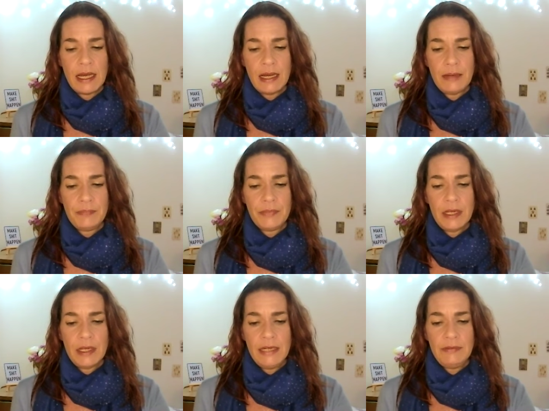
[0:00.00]

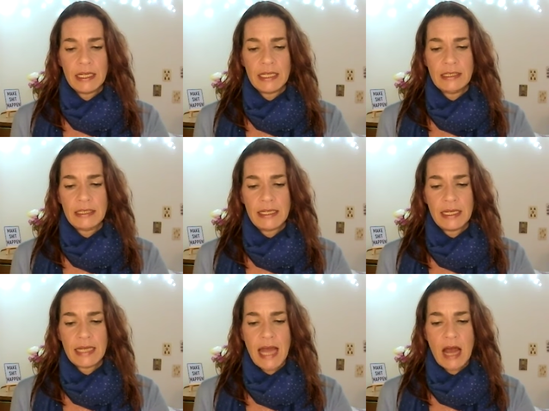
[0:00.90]
um, leaving it
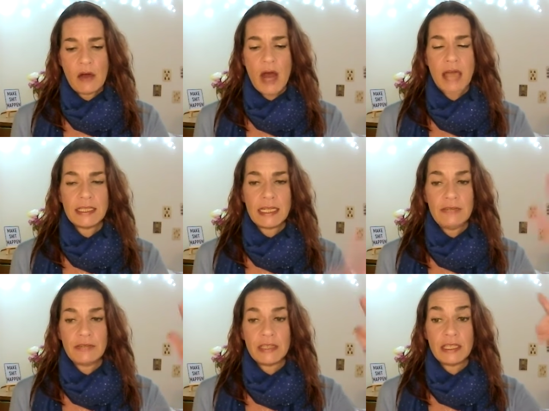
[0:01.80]
here now
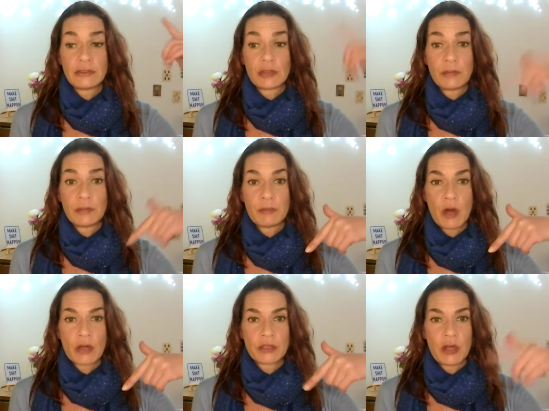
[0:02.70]
underneath in the description
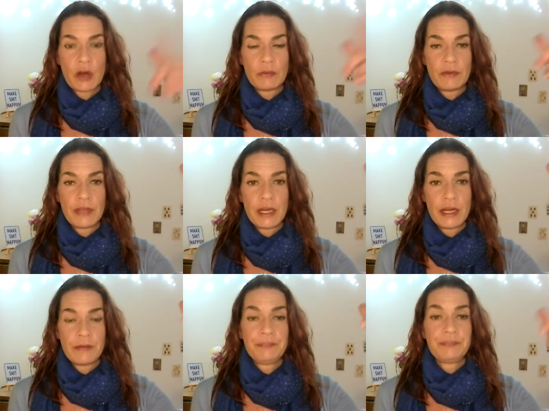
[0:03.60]
box along with
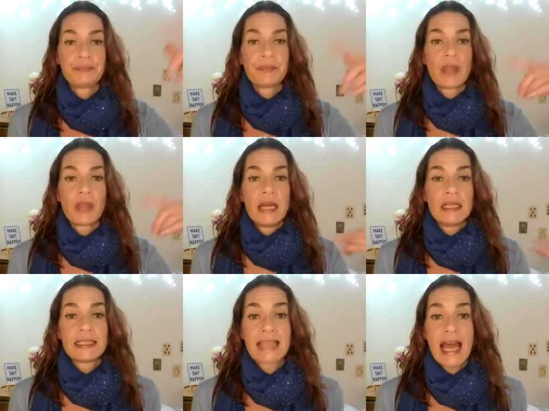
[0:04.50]
the
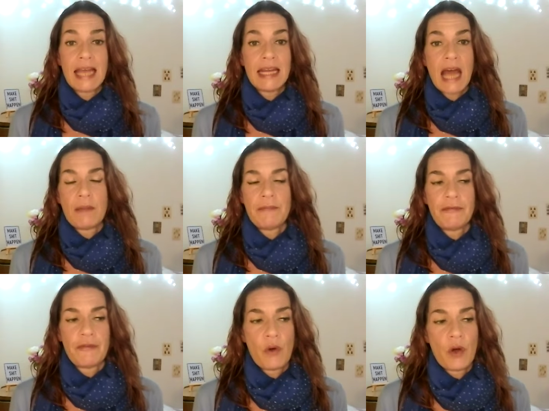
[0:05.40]
sign up
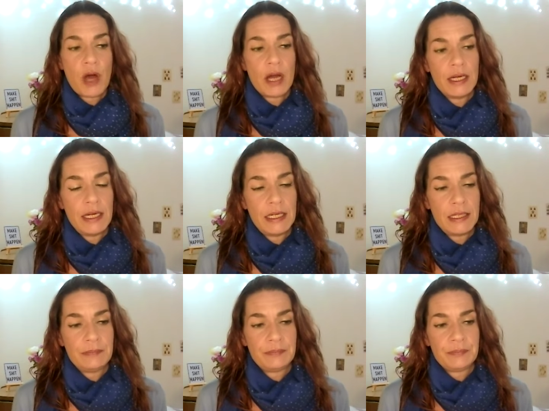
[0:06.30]
for
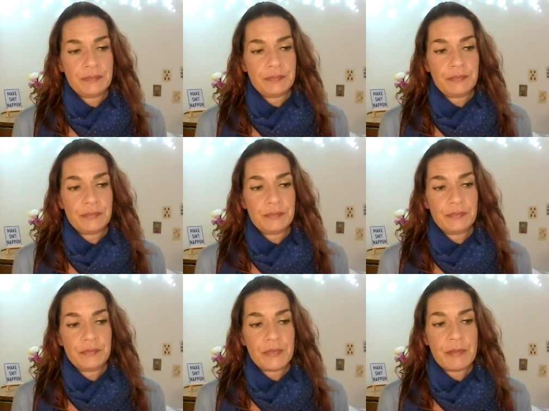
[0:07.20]
um,
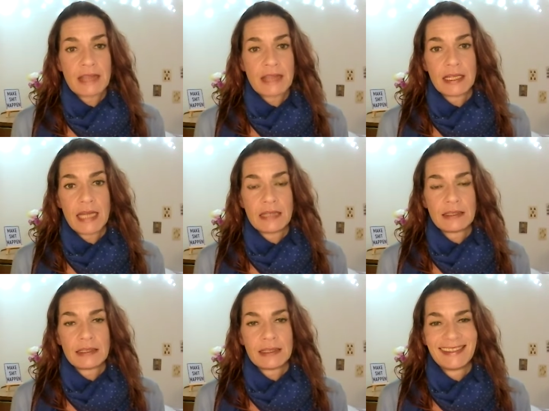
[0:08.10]
the
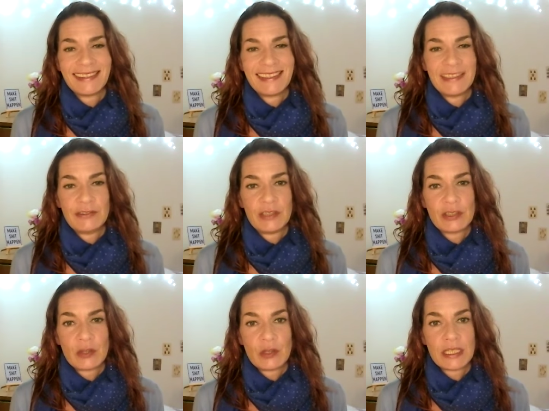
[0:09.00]
masterclass for
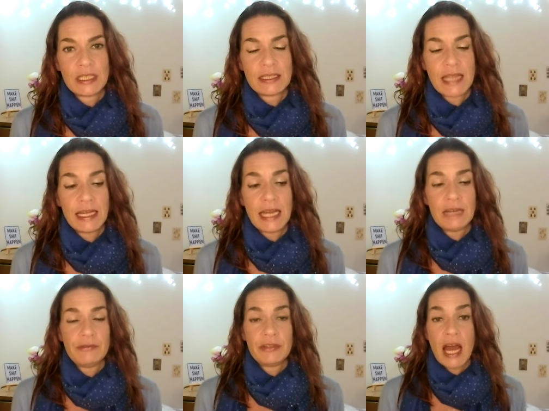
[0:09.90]
the solstice. And
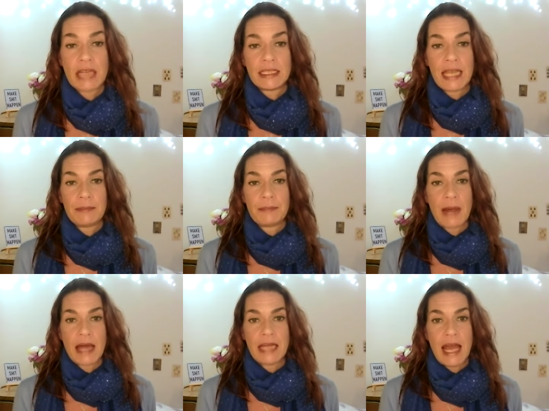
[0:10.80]
again, if you can't take
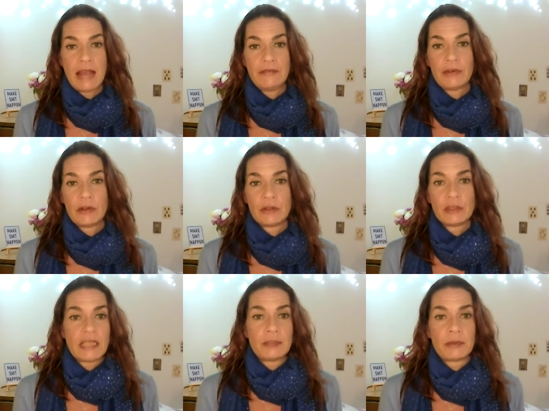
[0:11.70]
part live,
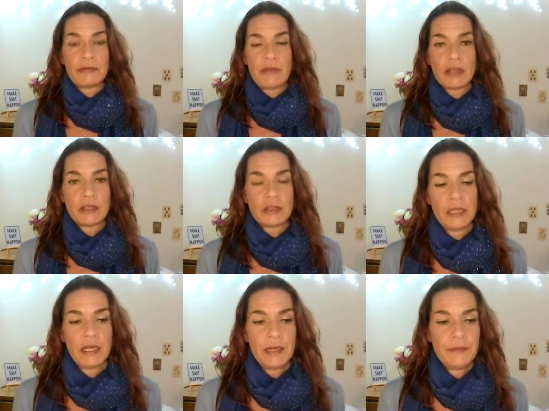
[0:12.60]
although that's preferred,
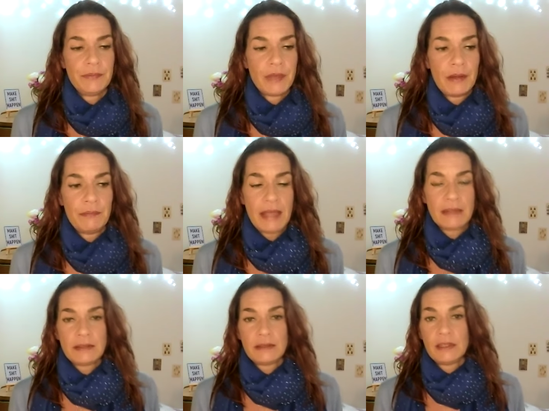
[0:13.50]

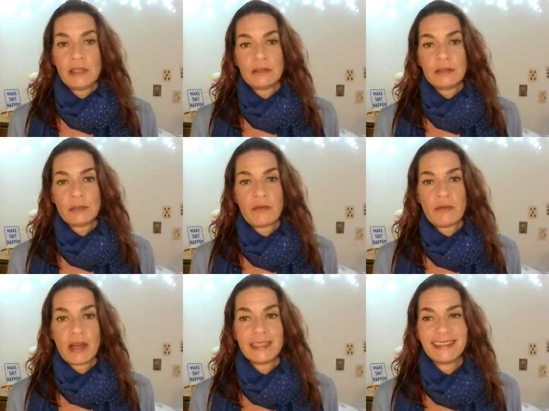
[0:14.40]
makes, you know, it's
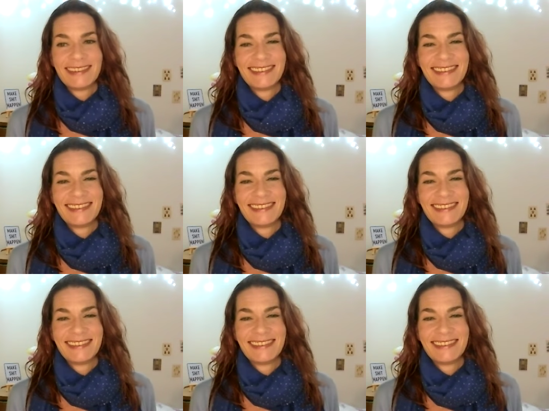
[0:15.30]
more fun